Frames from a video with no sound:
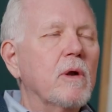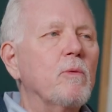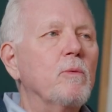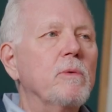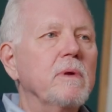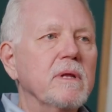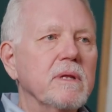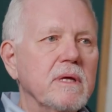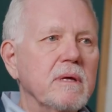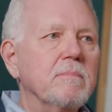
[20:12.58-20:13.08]
a
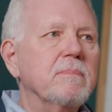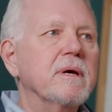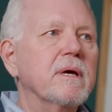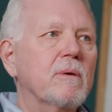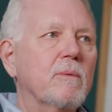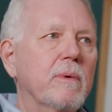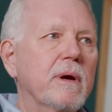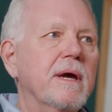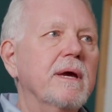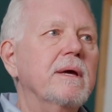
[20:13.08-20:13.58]
really big
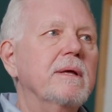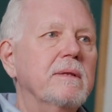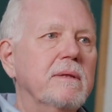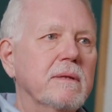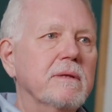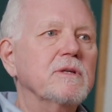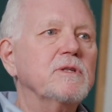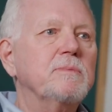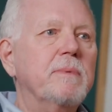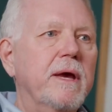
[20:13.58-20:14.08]
way
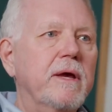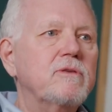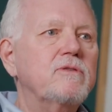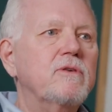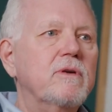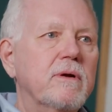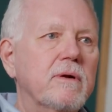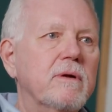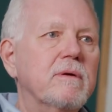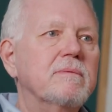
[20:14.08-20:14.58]
this past
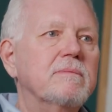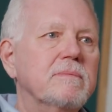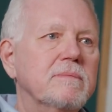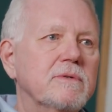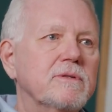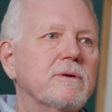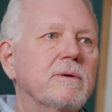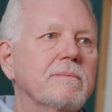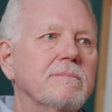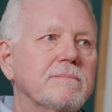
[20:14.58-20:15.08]
year.
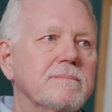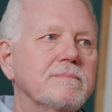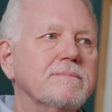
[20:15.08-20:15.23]
So